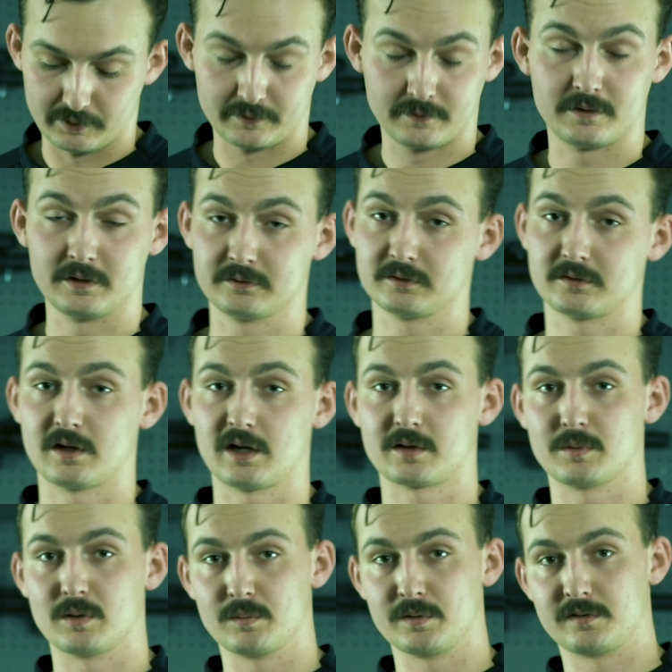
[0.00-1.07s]
other things to talk
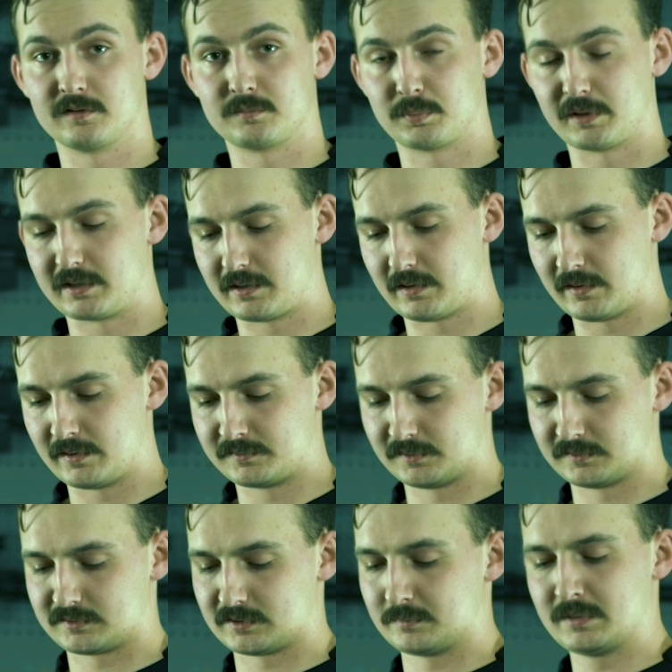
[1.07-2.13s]
about with this plate carrier
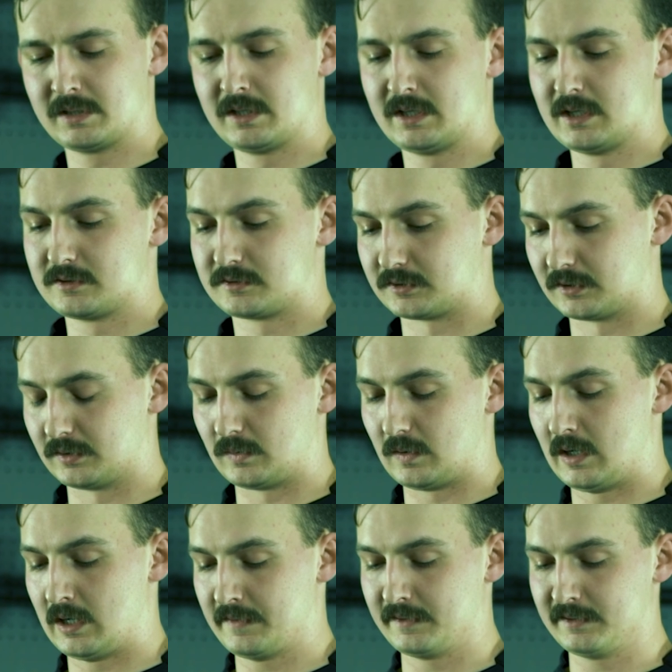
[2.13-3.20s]
system. So
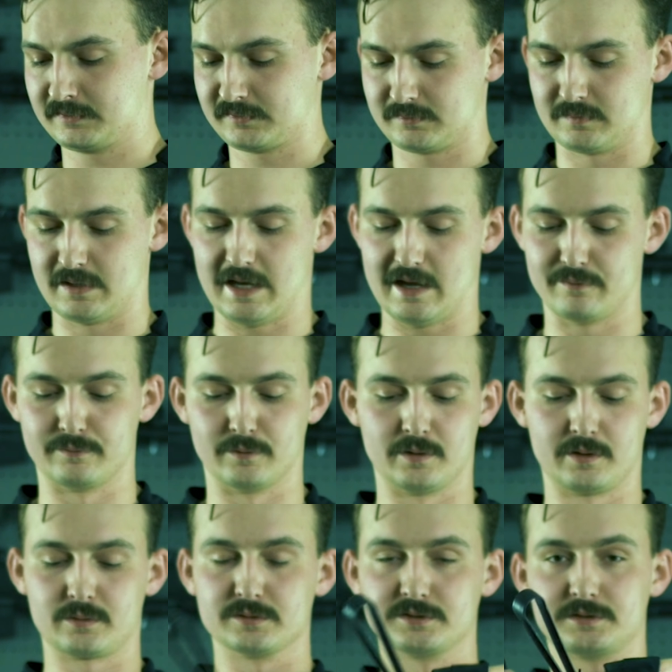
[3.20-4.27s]
on this, they have
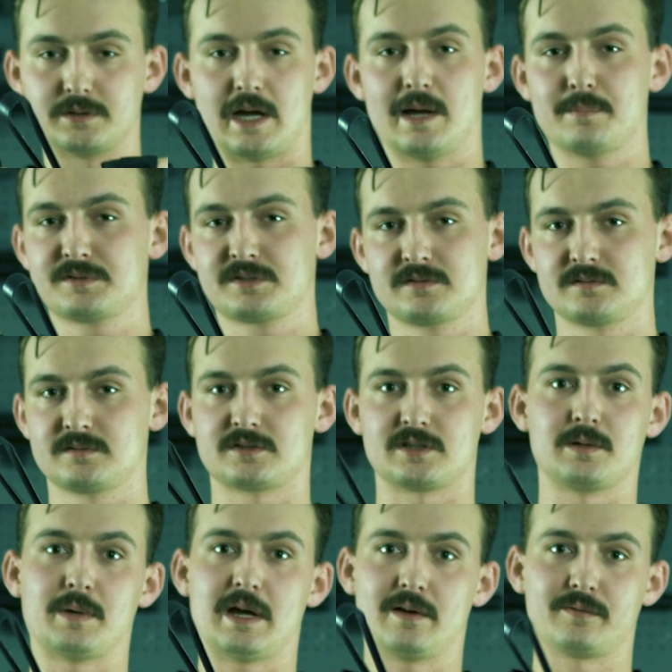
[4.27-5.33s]
vertical straps.
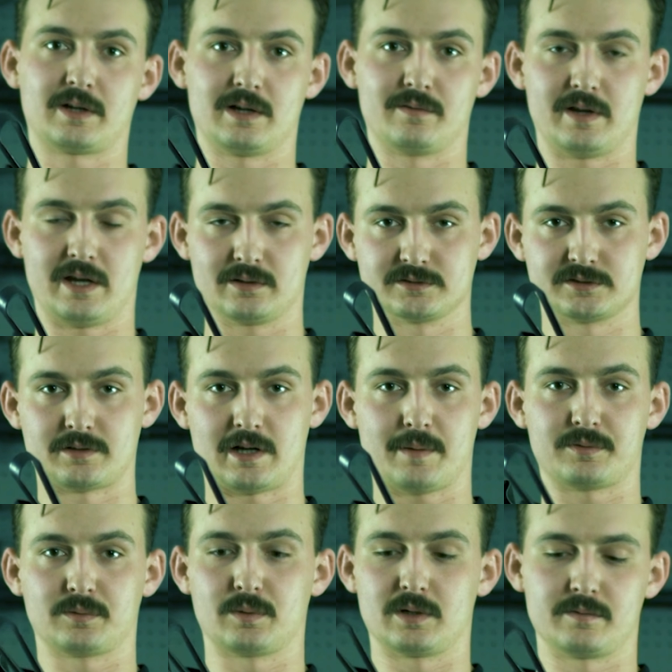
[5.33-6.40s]
Some have kind of angled
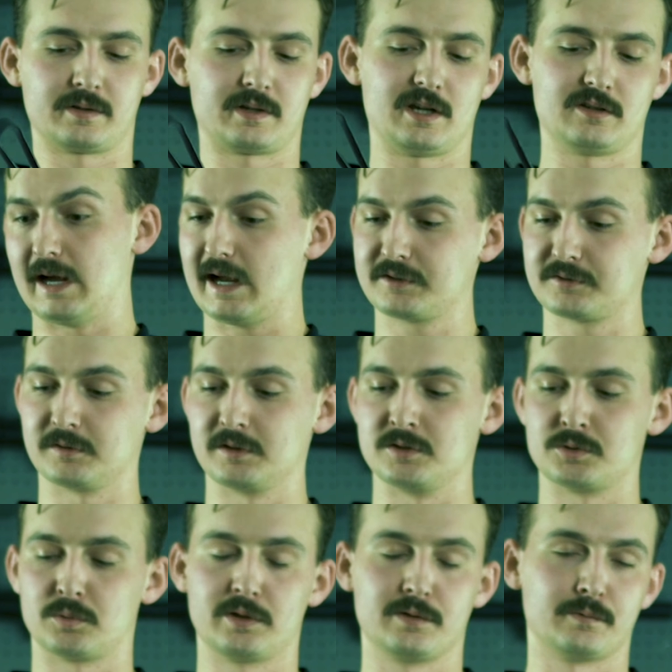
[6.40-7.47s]
straps or whatever the case. I actually
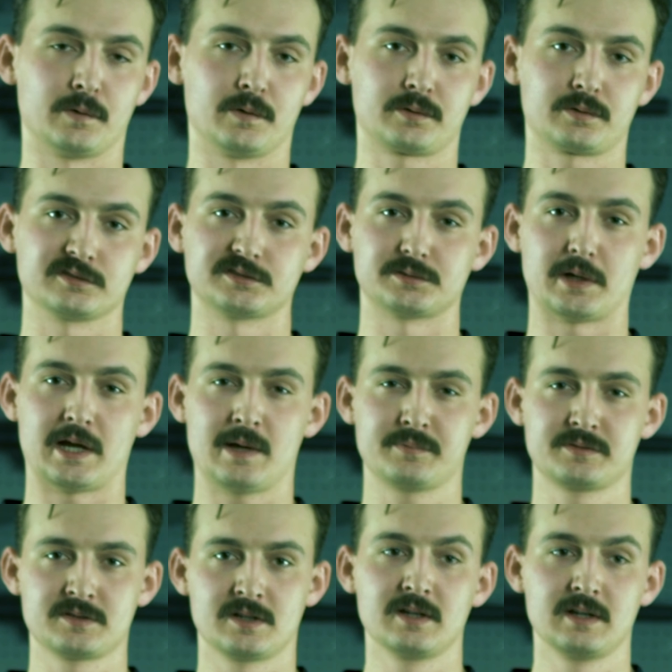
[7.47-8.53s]
enjoy the vertical
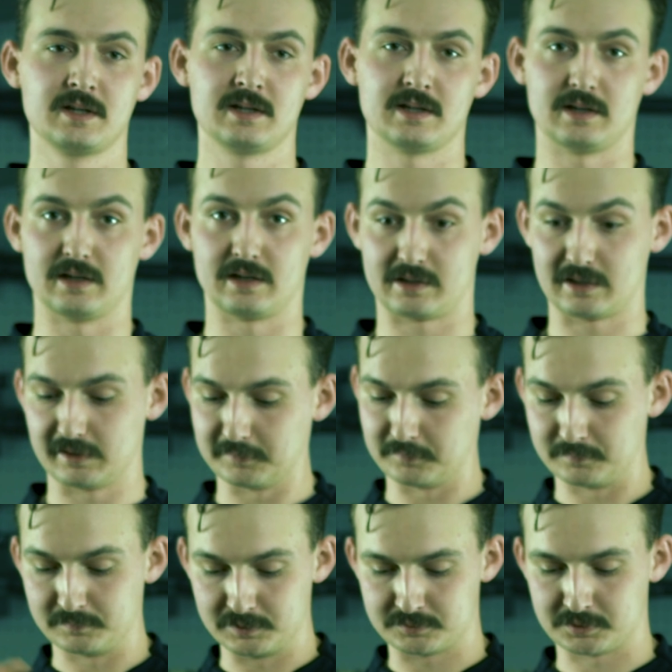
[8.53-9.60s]
straps. It kind
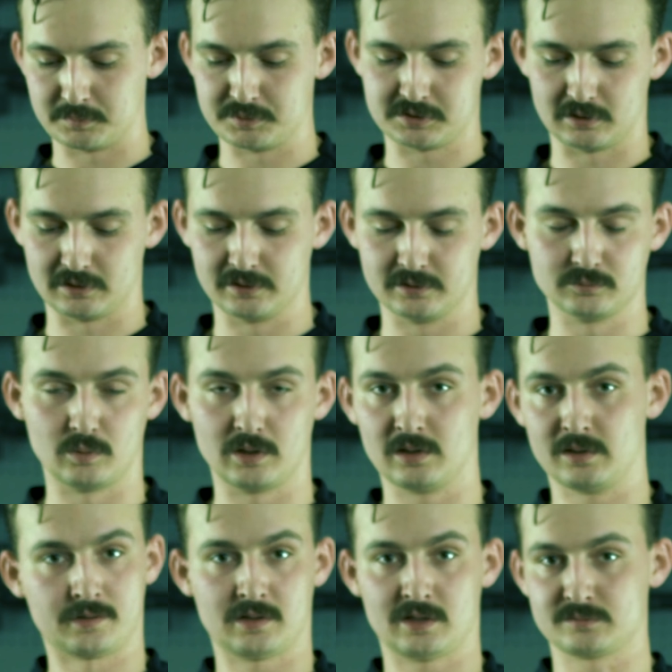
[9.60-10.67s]
of distributes the load
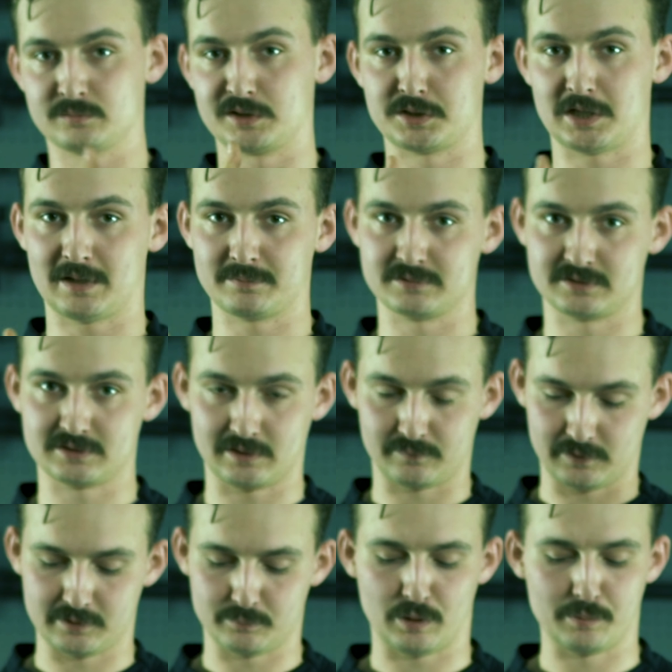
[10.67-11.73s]
well across my traps and stuff
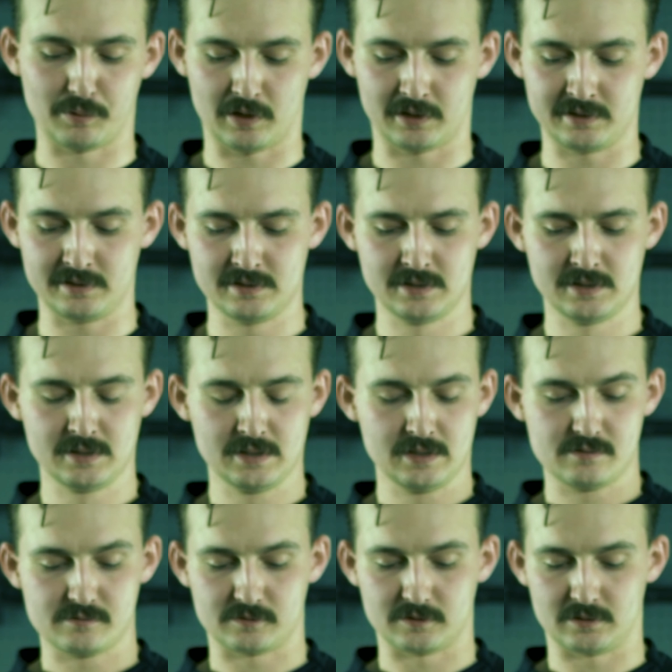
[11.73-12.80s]
onto my body.
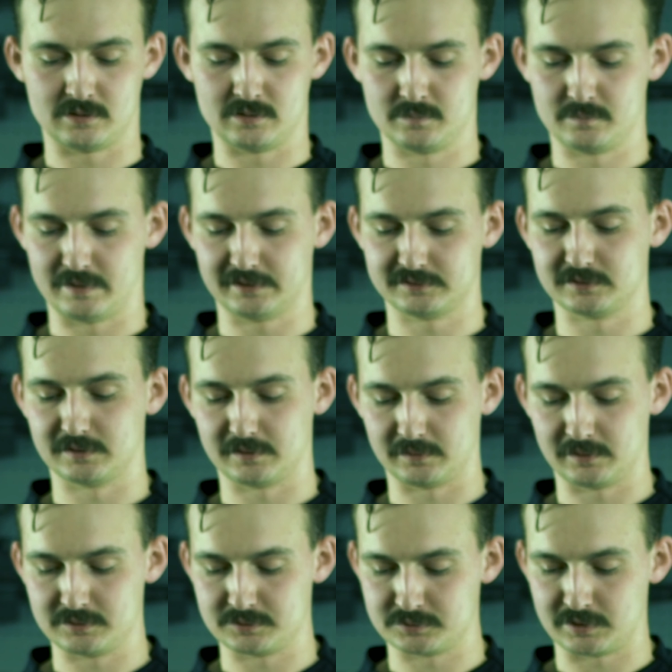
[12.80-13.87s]
So that's
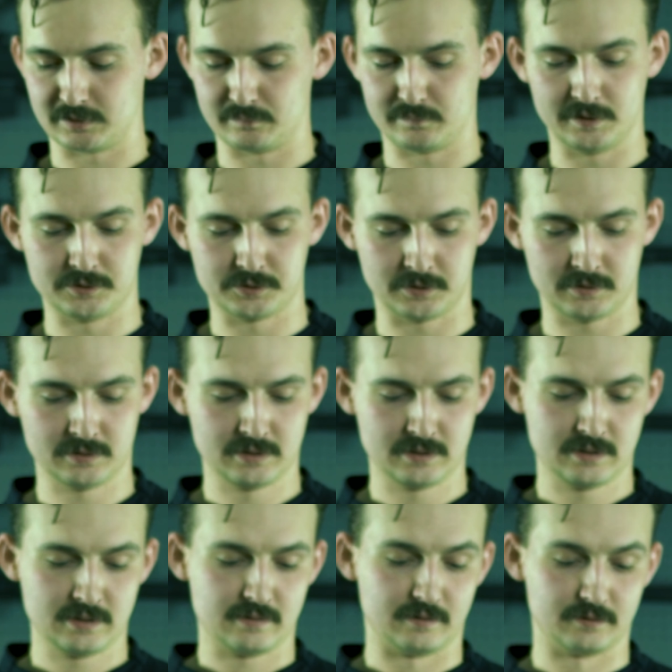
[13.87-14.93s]
another interesting feature.
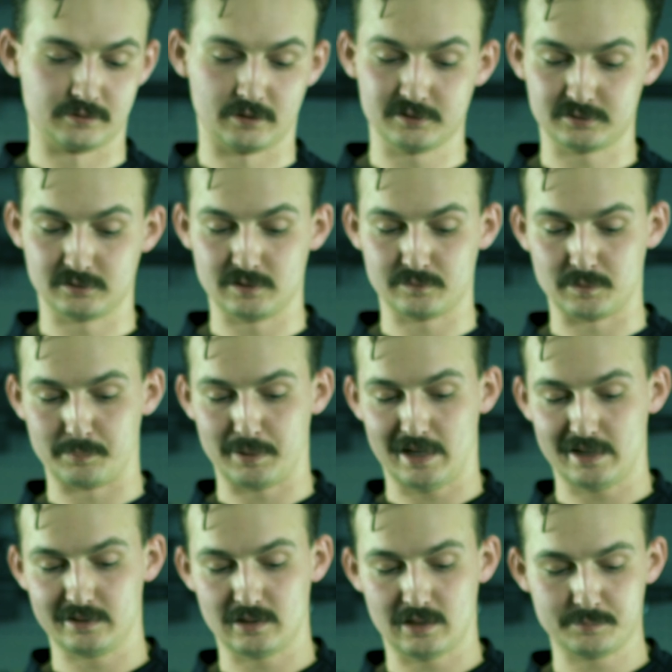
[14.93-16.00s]
There's also different
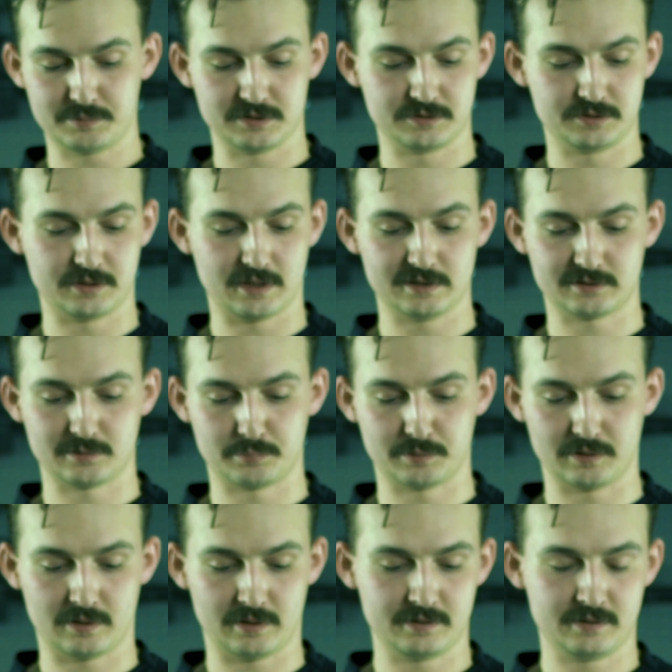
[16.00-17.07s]
padding options you guys can
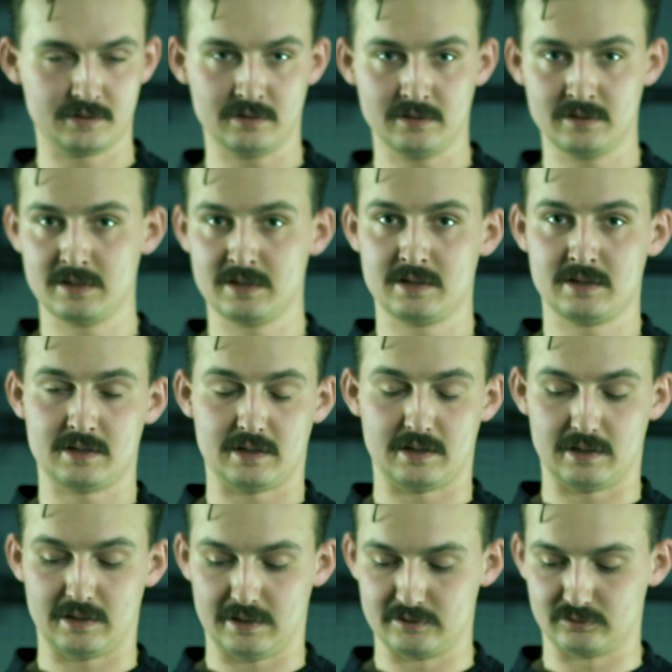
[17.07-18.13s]
put on here
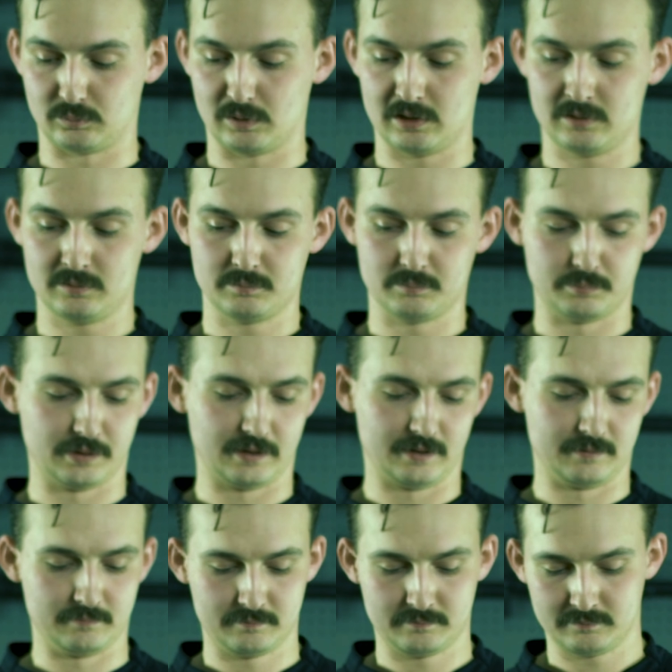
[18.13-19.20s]
as well.
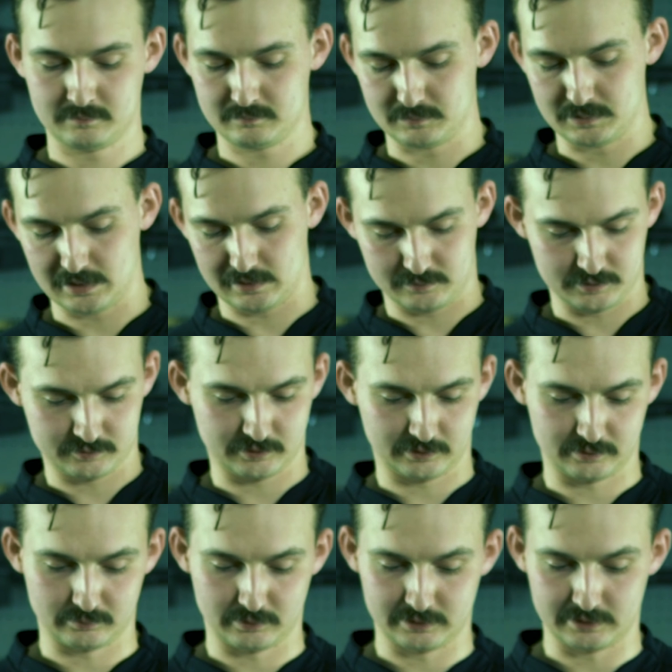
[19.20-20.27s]
But yeah, just like
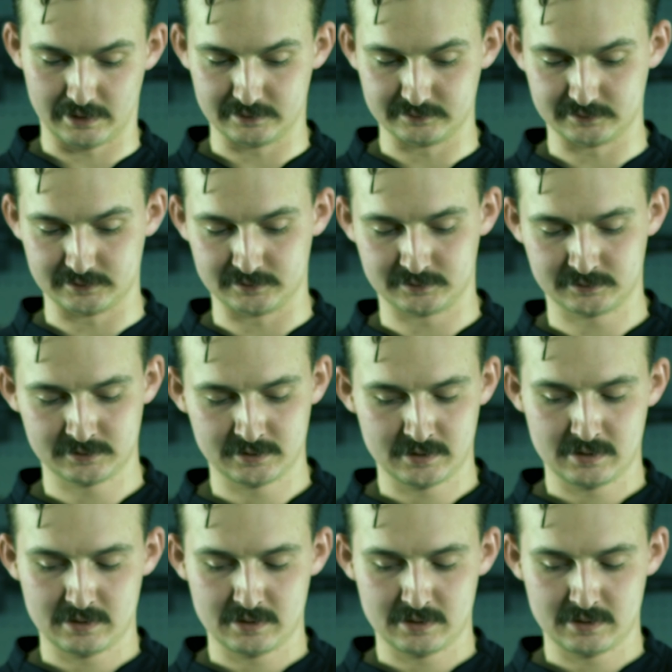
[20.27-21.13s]
to run it as is.